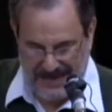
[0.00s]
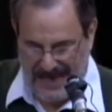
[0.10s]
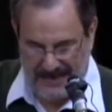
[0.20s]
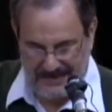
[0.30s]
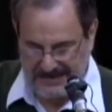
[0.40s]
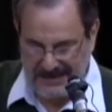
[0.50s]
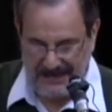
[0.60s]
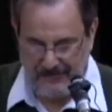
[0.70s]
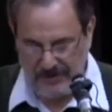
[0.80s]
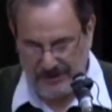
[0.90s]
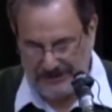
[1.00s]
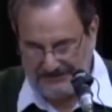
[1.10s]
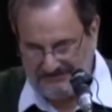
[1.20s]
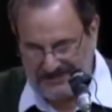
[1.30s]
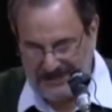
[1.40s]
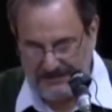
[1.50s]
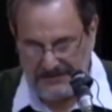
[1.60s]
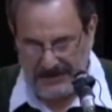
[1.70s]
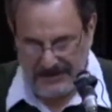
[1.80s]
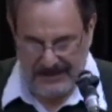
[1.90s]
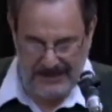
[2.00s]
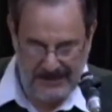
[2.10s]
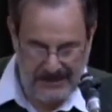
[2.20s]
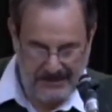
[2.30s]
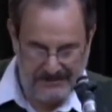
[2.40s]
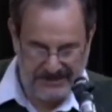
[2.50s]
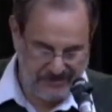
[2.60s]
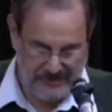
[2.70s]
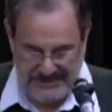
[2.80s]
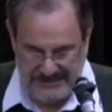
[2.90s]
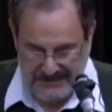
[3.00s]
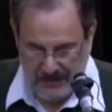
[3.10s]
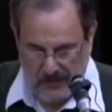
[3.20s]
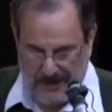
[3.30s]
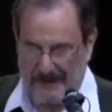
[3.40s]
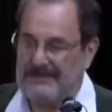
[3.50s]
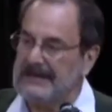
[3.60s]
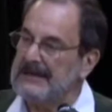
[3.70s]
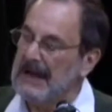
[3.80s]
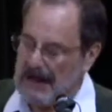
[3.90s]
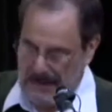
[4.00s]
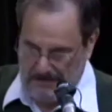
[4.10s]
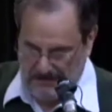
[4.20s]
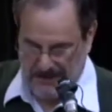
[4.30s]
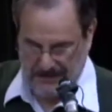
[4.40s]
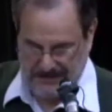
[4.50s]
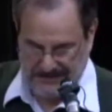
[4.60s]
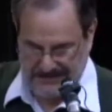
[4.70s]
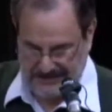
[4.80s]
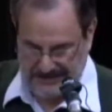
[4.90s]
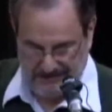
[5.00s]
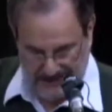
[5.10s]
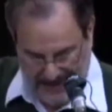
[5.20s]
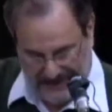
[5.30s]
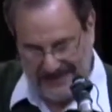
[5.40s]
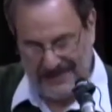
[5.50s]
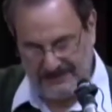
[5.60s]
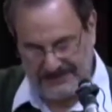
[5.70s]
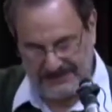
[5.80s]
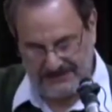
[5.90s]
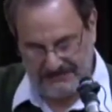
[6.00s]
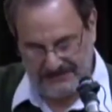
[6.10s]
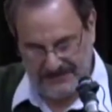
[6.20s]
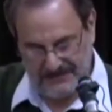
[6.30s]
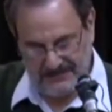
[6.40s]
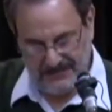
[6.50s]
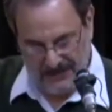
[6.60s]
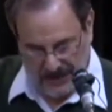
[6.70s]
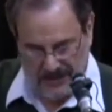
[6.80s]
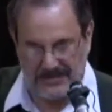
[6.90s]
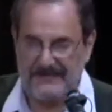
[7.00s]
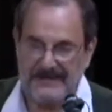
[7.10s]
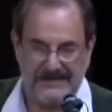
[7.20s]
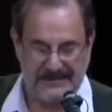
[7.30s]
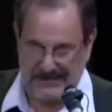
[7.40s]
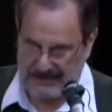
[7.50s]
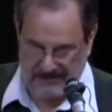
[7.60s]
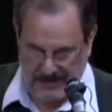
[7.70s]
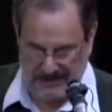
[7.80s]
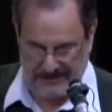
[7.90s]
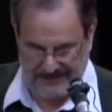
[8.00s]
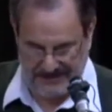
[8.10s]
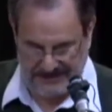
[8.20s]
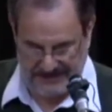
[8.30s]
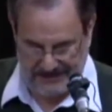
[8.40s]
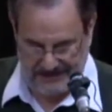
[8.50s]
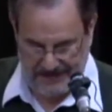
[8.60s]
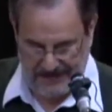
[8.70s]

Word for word: Nat, Gabriel, Denmark, Patrice and Kwame, Marcus, Blackhampton, all of us are all of us.